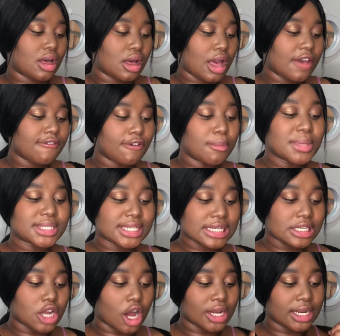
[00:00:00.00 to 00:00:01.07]
I
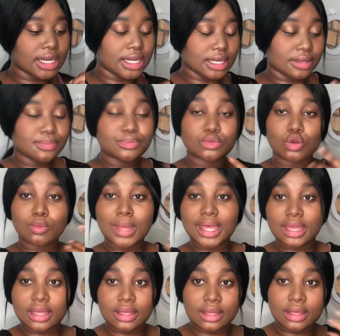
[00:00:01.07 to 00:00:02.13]
vomited on a big
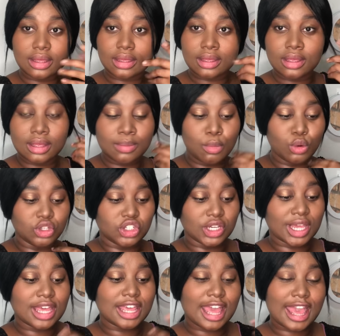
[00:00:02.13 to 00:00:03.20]
emoji
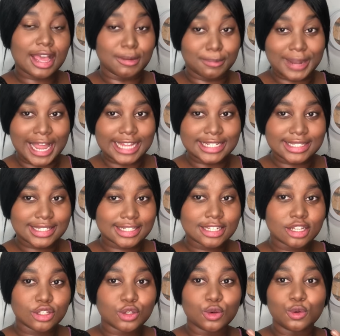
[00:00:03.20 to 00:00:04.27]
ke eggplant.
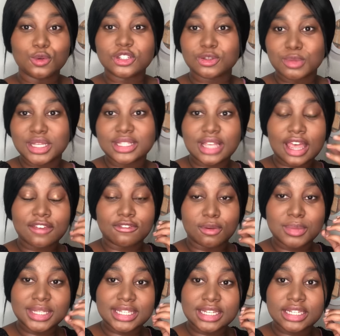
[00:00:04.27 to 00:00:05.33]
So which means I
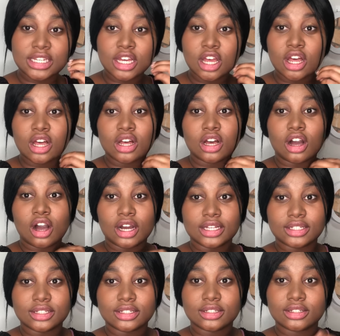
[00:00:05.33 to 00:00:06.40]
vomited
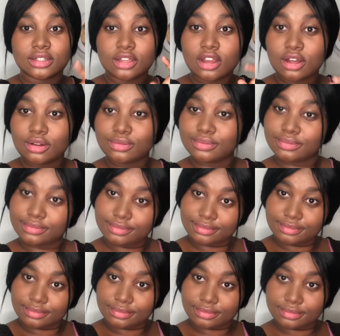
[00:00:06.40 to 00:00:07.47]
on, you know,
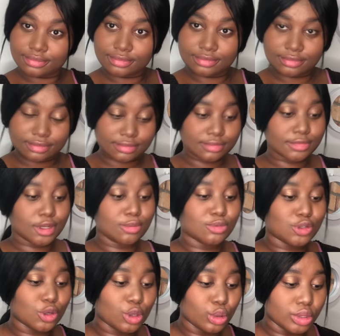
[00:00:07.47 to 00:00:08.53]
I'm
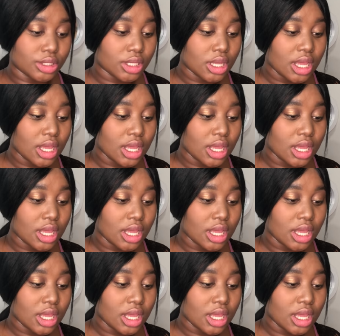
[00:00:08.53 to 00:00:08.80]
sure those.